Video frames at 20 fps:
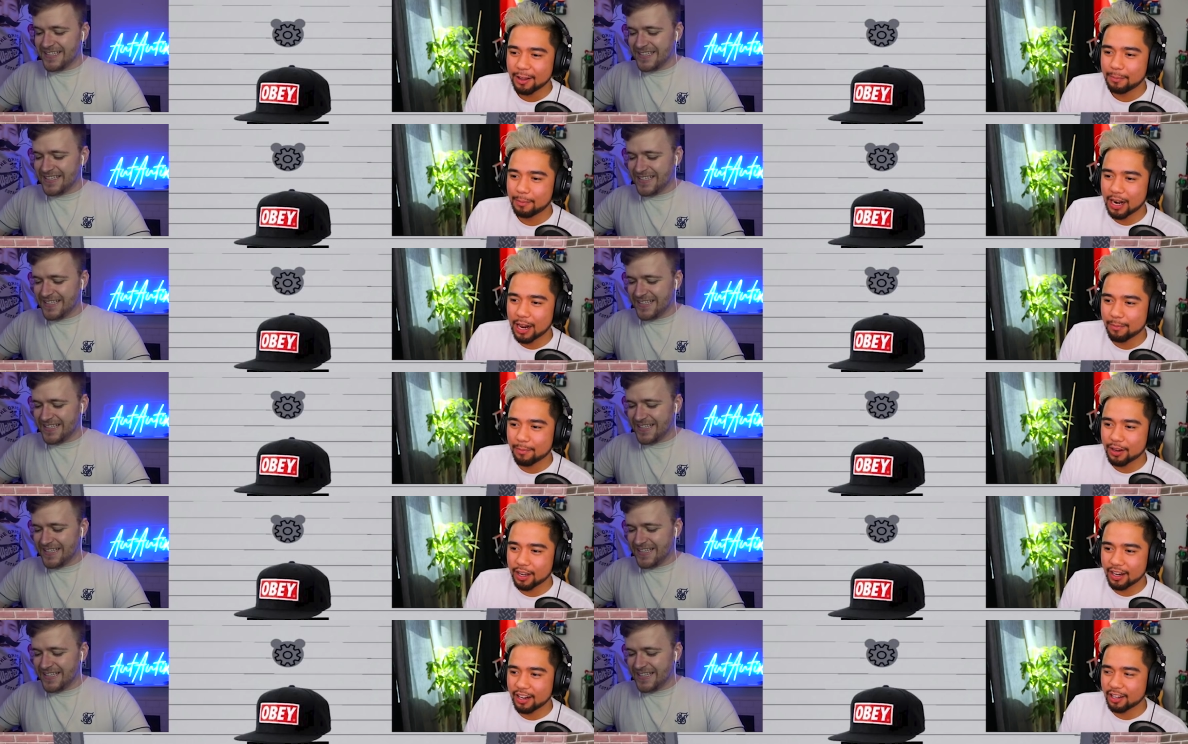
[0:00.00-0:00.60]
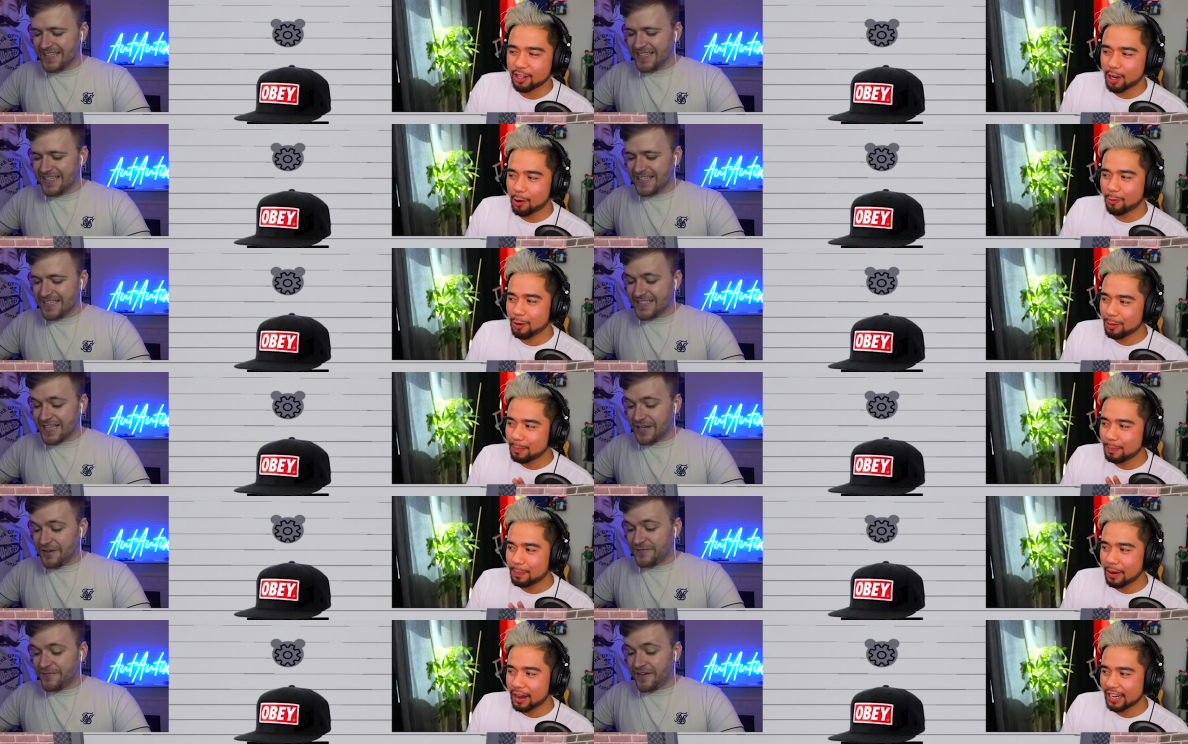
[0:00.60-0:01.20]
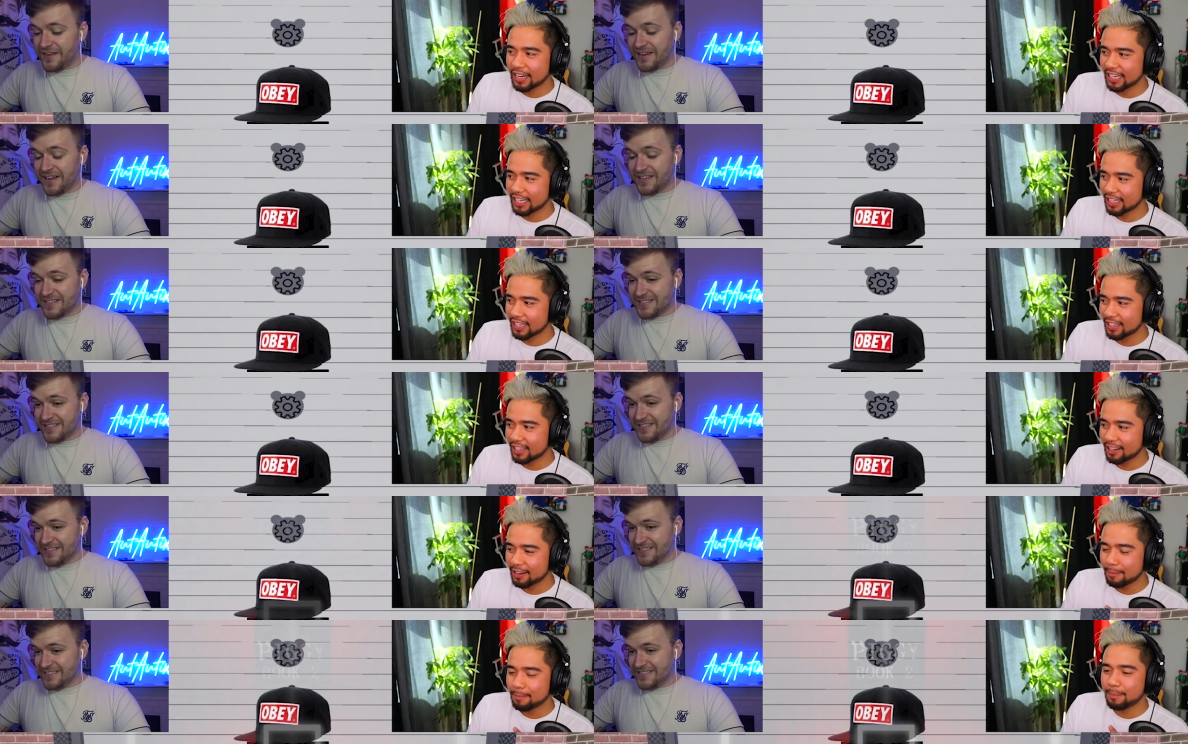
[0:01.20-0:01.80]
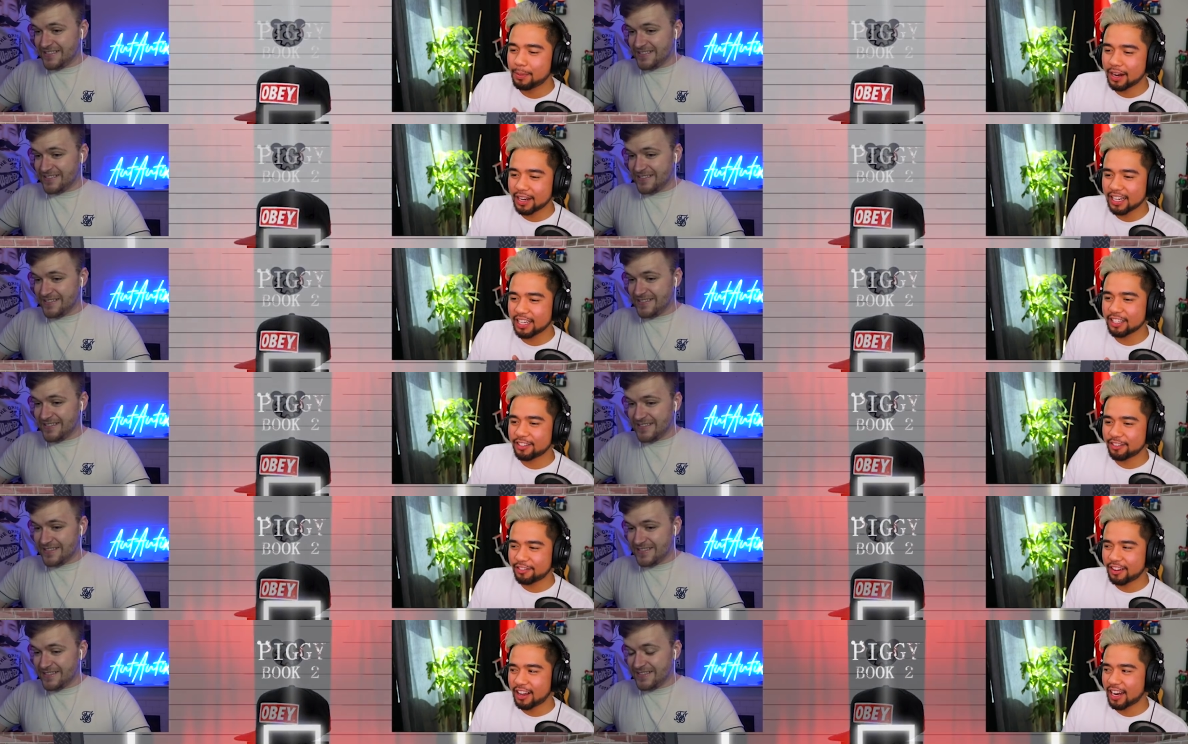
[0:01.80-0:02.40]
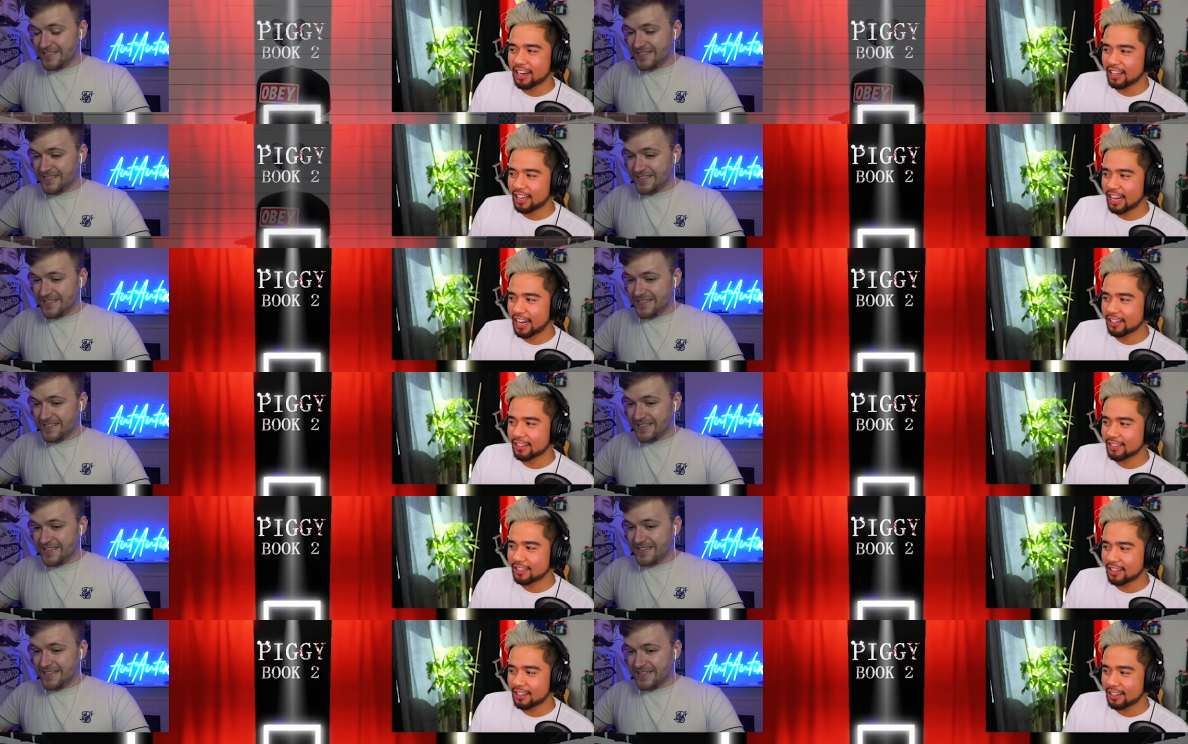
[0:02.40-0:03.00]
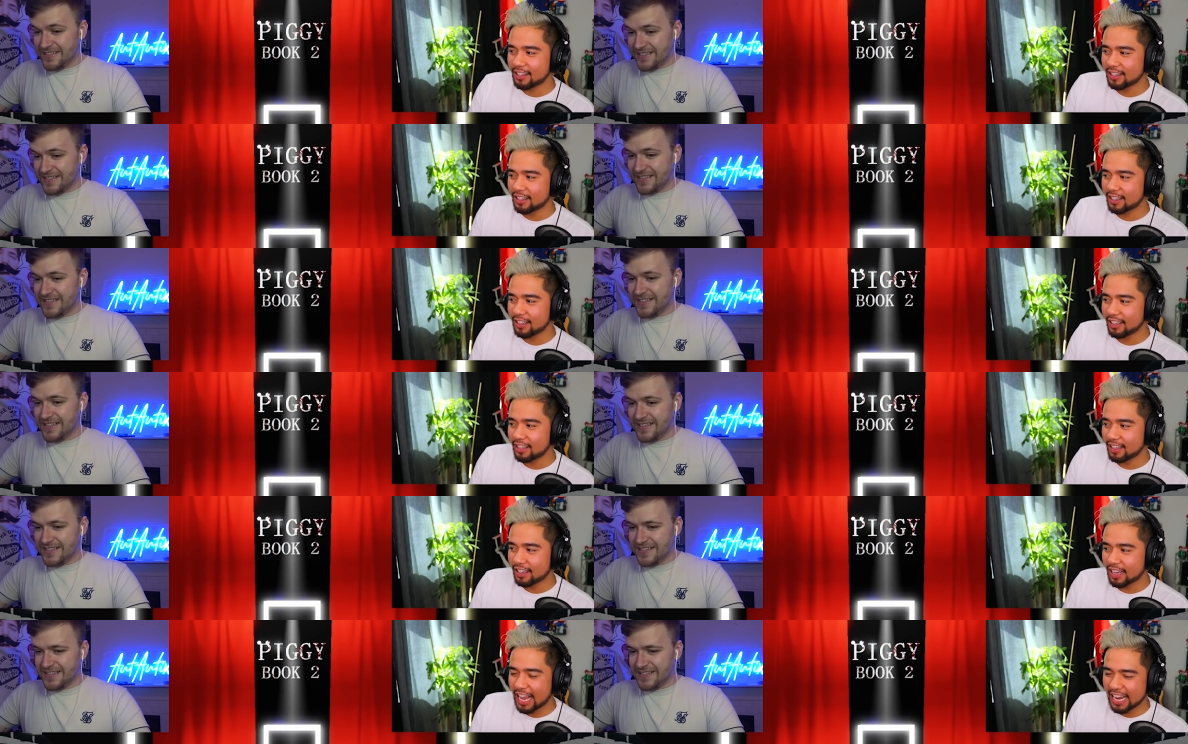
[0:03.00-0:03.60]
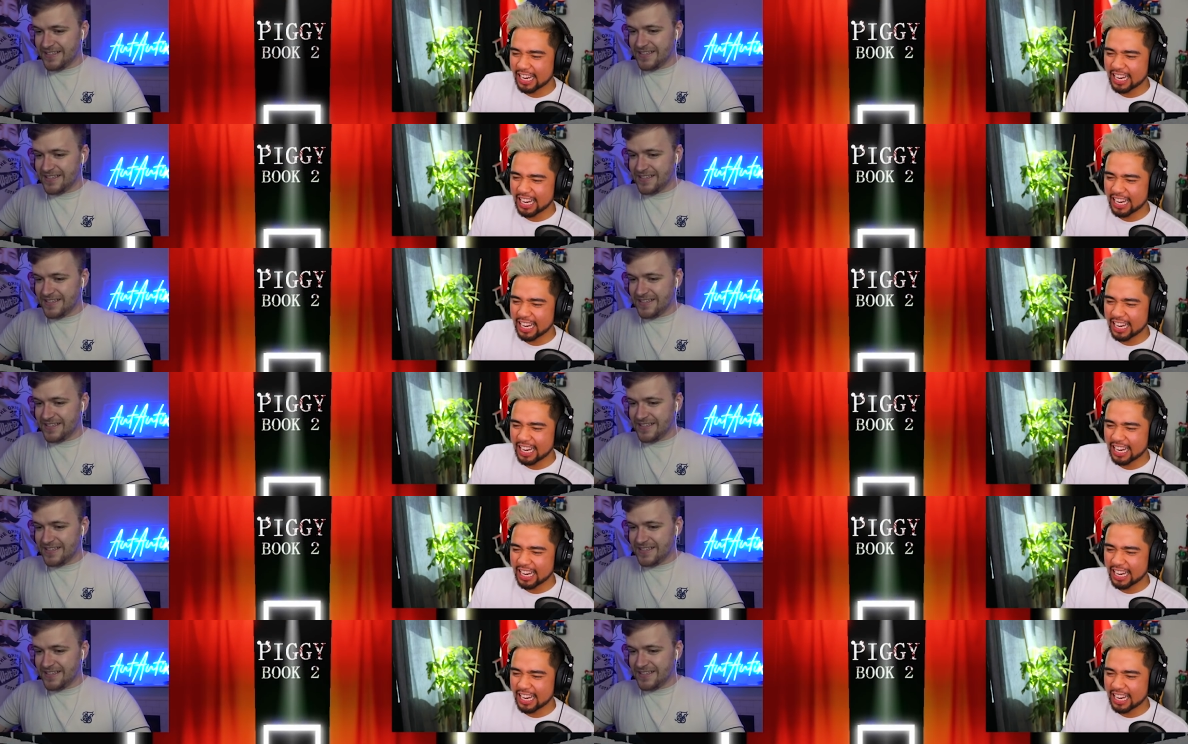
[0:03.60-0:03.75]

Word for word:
Speaker 1: But I'm going to go with Bunny. Is that your final answer? Bunny is final answer. I can